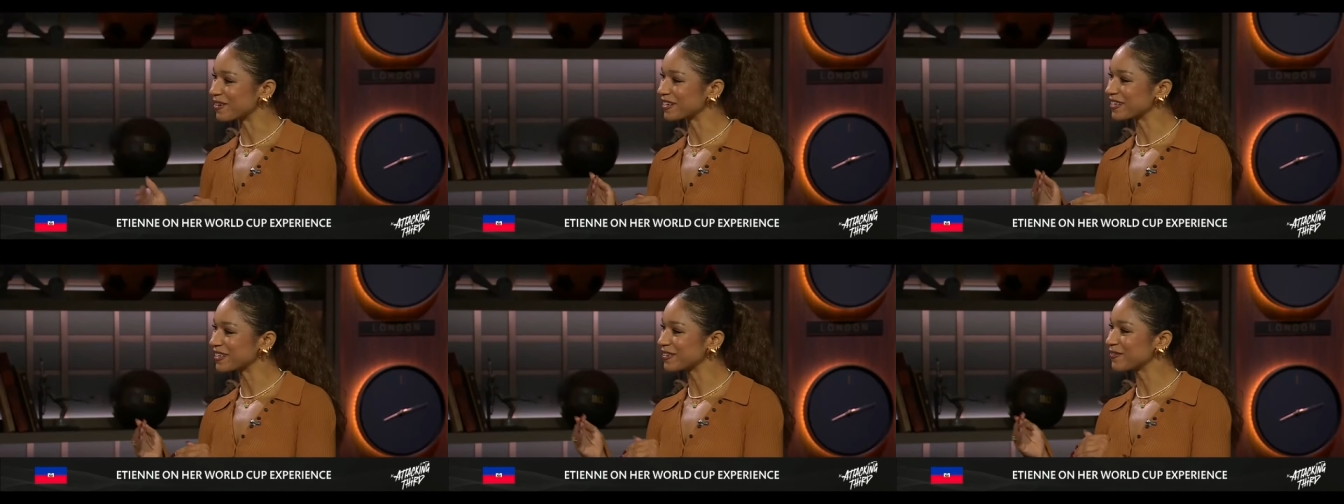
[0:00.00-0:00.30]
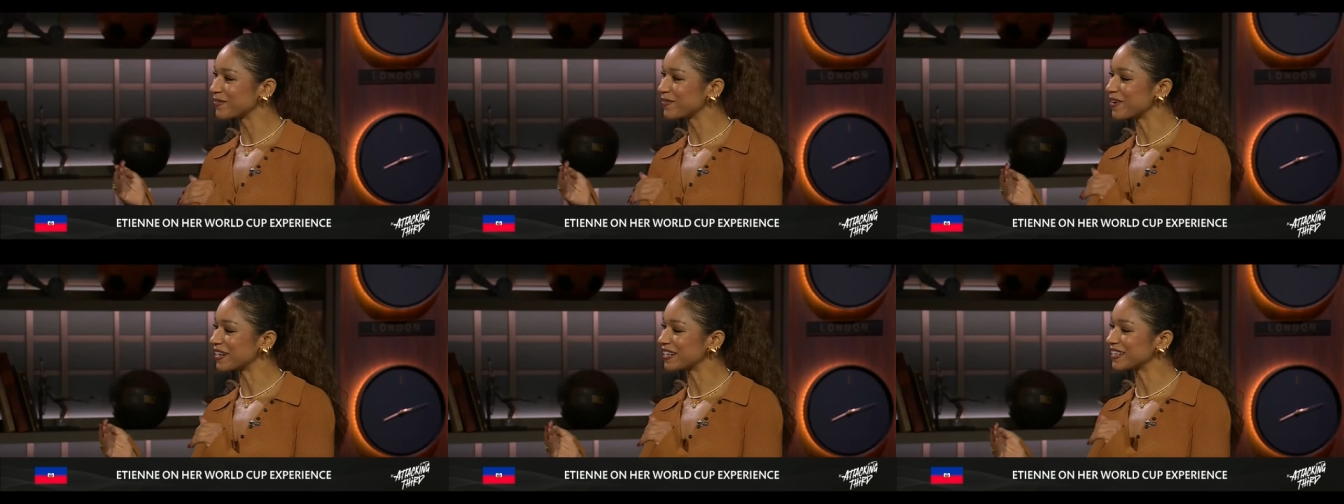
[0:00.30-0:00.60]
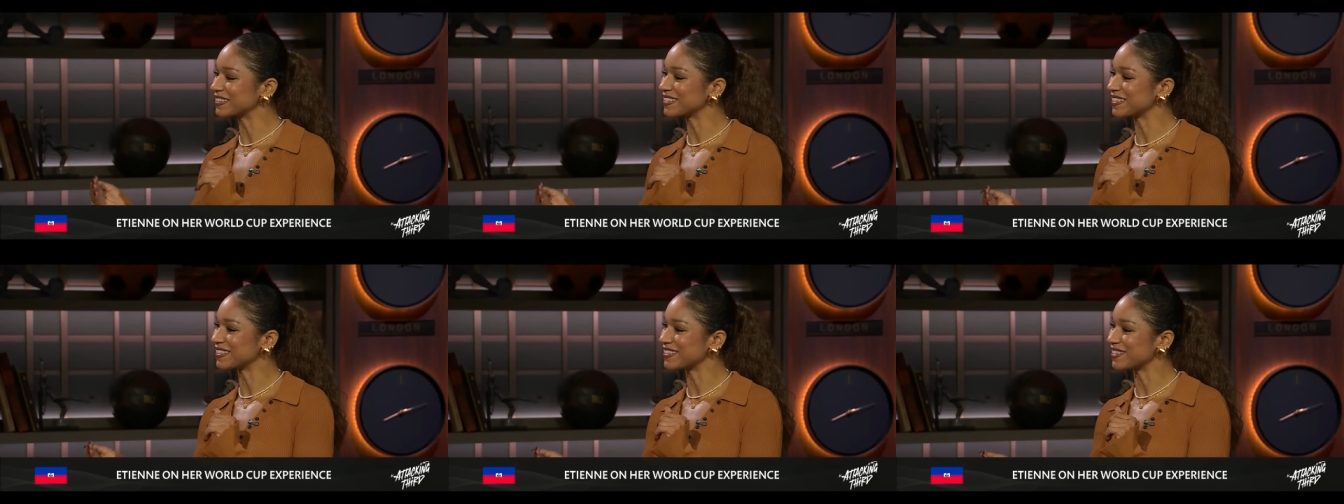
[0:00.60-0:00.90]
What are yeah. you
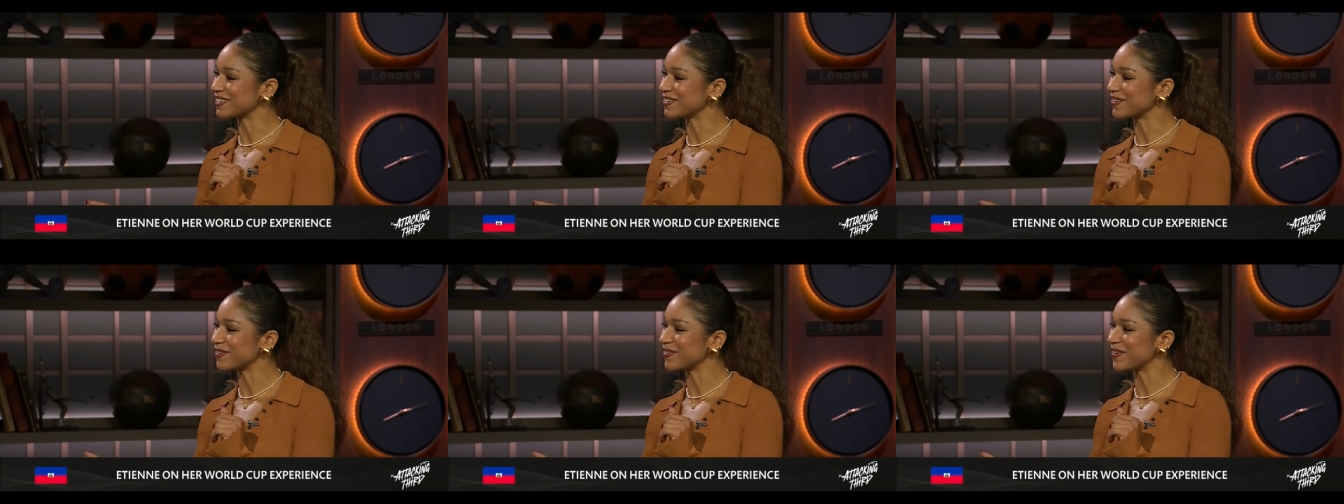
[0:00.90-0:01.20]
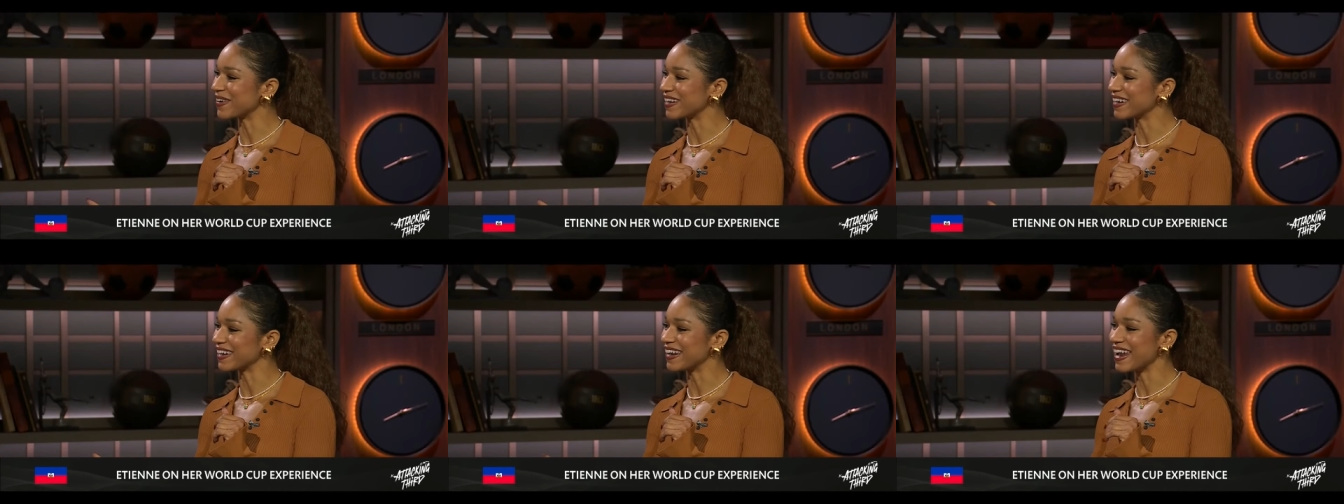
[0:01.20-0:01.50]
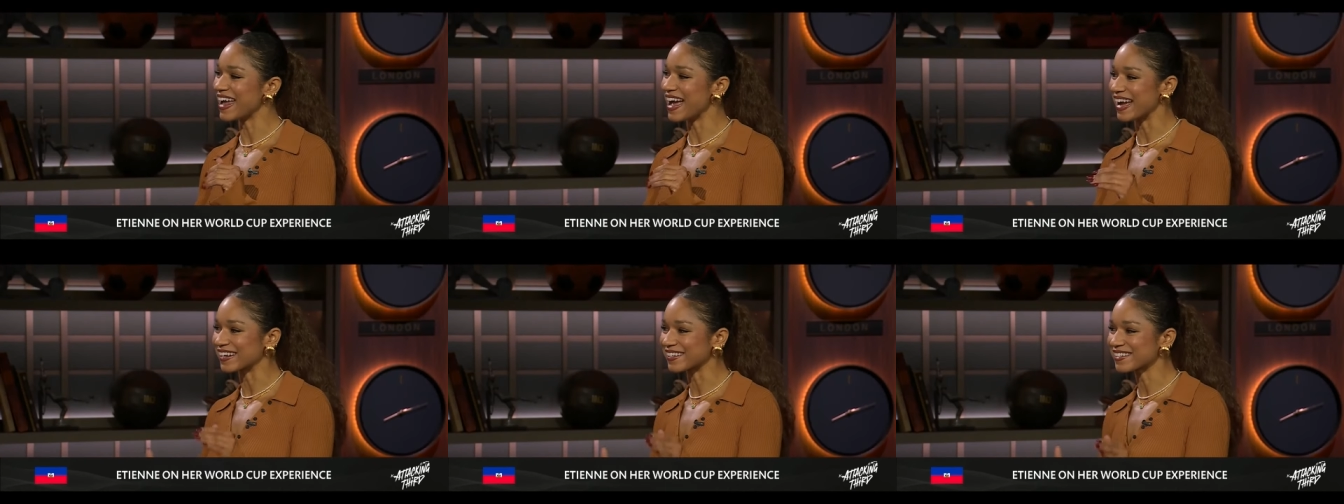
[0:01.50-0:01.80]
wanting to do
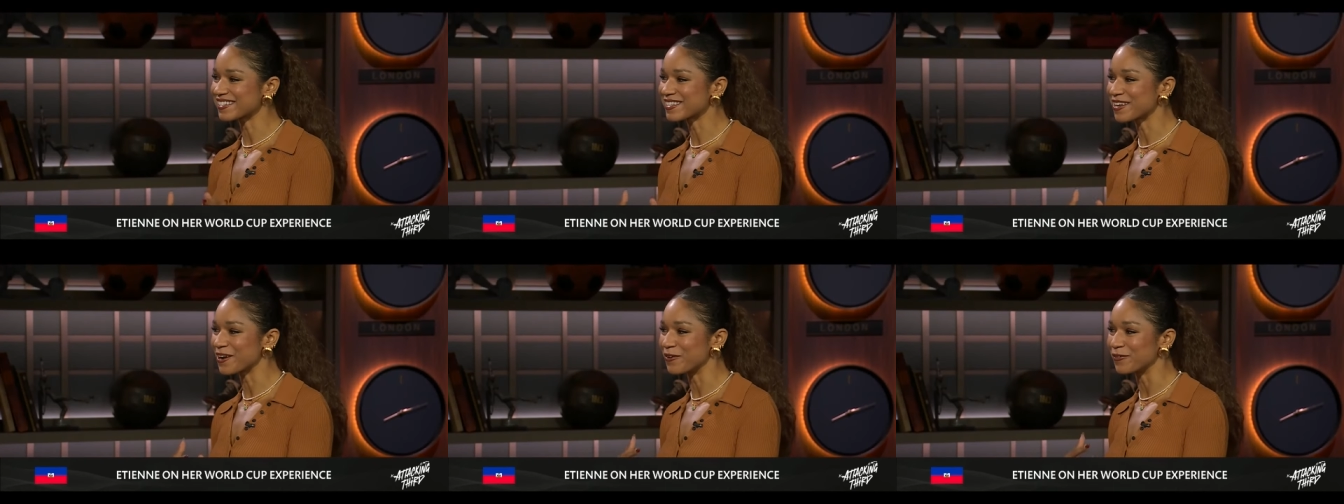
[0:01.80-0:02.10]
next?